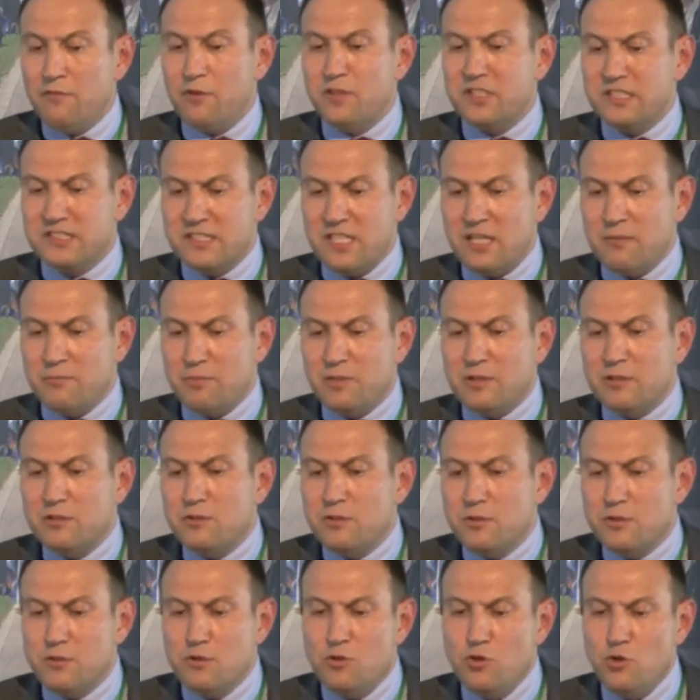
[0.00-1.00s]
For
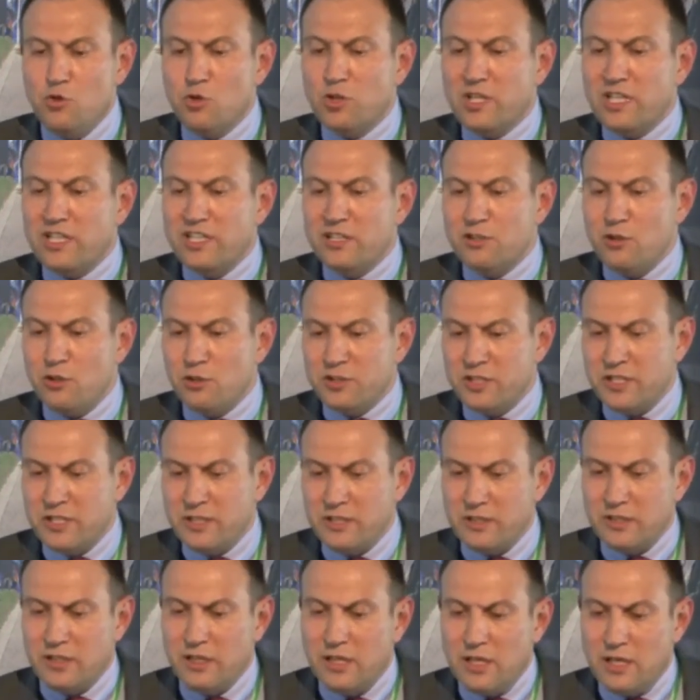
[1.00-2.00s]
example, New
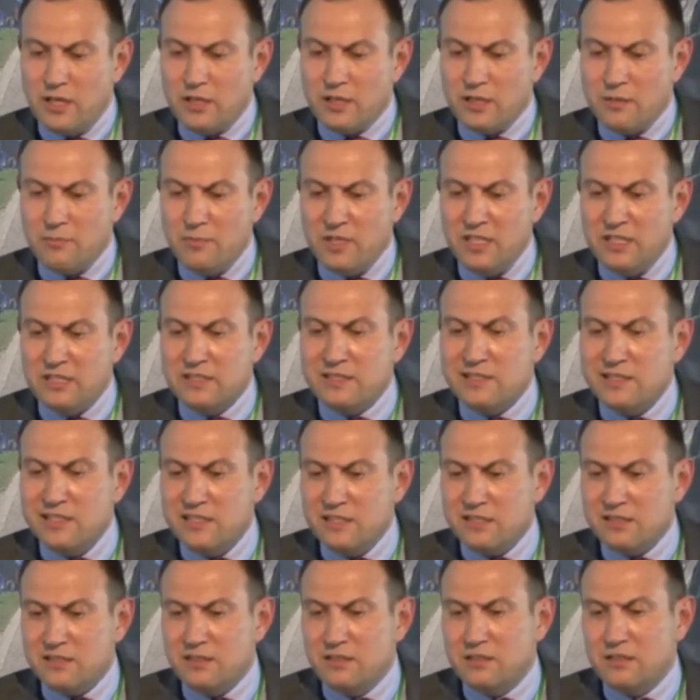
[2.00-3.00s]
Caledonia remains
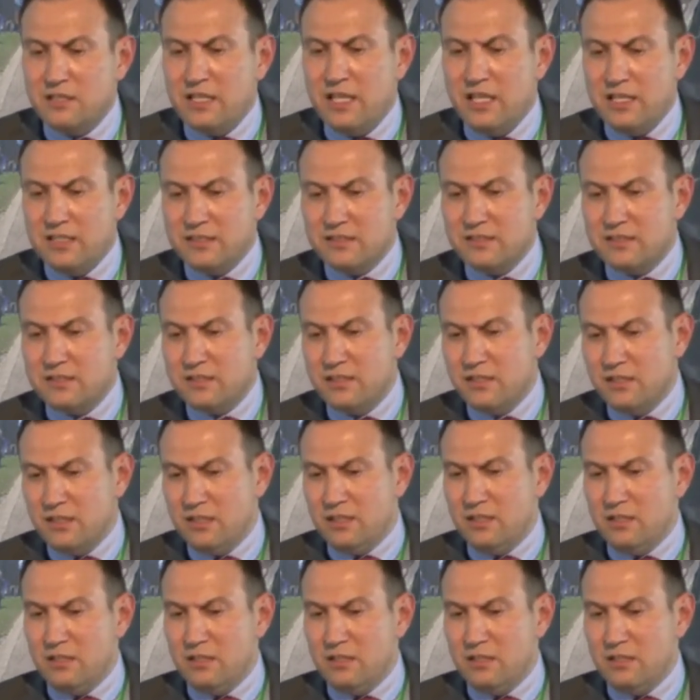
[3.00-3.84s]
listed as